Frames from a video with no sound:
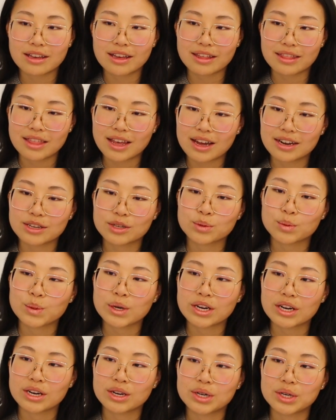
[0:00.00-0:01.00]
and that is
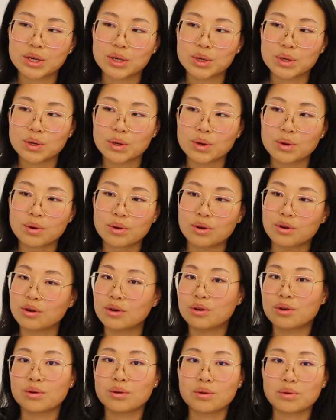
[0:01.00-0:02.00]
where
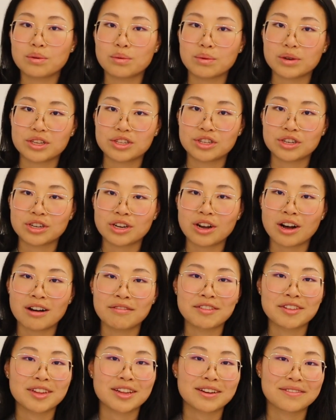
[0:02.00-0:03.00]
we took
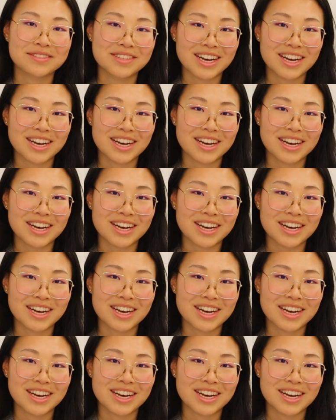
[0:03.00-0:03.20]
off and left